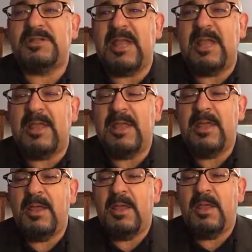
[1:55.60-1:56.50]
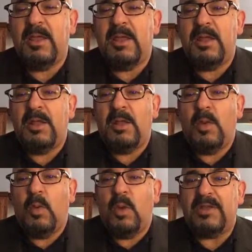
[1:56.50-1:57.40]
say
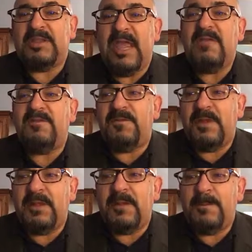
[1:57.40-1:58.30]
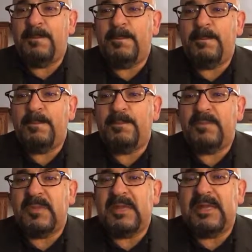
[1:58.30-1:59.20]
what they feel
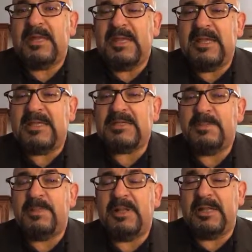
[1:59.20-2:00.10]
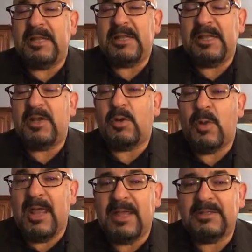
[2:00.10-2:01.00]
it is politically
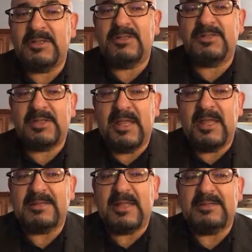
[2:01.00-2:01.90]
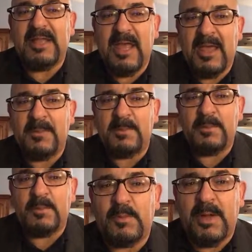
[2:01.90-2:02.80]
correct to say at that time,
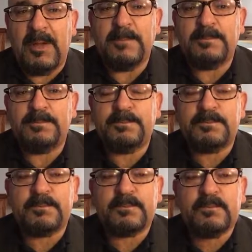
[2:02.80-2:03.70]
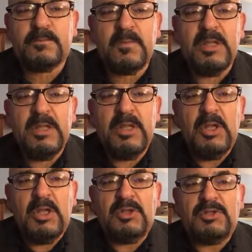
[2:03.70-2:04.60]
right?
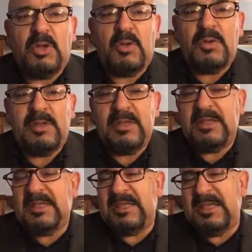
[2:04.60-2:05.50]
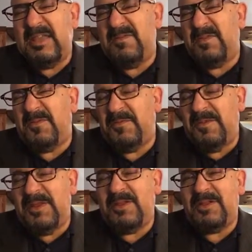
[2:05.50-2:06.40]
So if
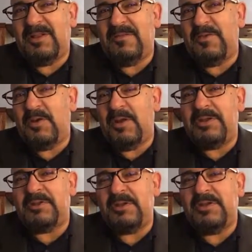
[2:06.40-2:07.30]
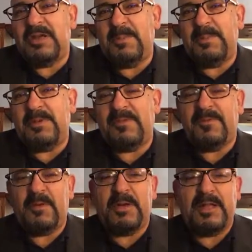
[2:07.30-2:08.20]
you're going into a new company, or if
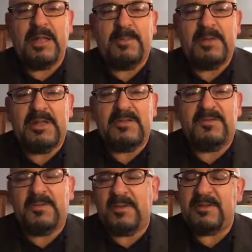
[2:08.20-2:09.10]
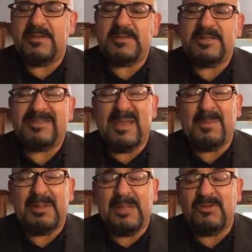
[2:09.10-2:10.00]
you're in a company and you feel that this is the
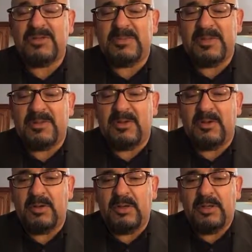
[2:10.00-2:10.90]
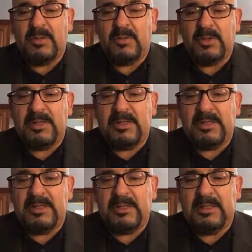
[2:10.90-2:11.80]
type of leadership that you're
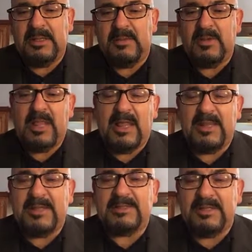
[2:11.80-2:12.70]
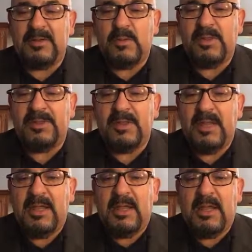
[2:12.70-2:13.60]
really in reality dealing with,
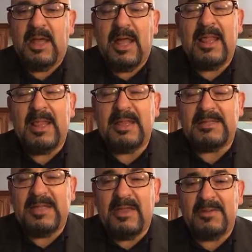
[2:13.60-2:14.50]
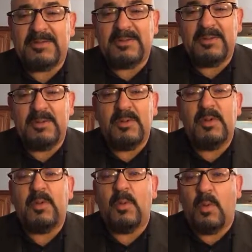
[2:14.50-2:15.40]
all I can tell you is to
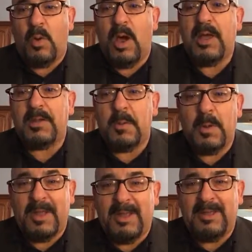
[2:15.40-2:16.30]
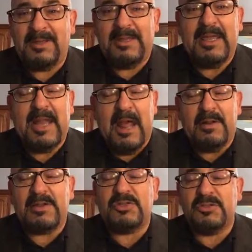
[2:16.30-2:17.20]
walk away, get
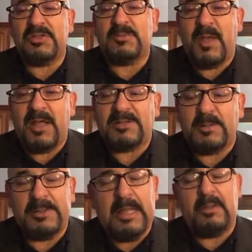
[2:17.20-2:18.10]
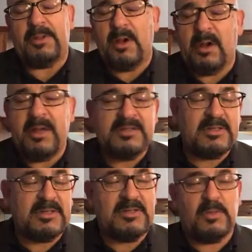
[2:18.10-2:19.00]
out as soon as possible. Now, there are
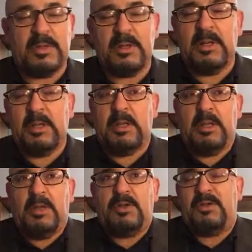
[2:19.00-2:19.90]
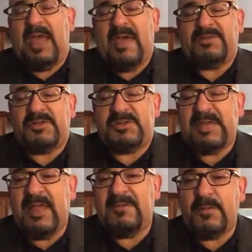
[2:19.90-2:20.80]
instances when you have to
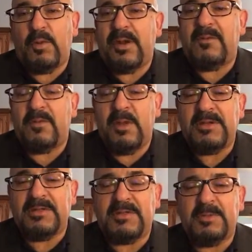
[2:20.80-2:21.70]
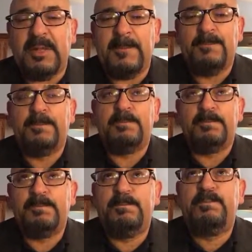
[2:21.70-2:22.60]
stay for whatever reasons, but
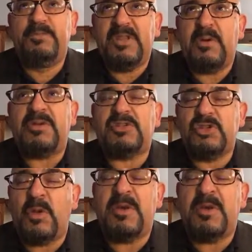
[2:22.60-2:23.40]
there is so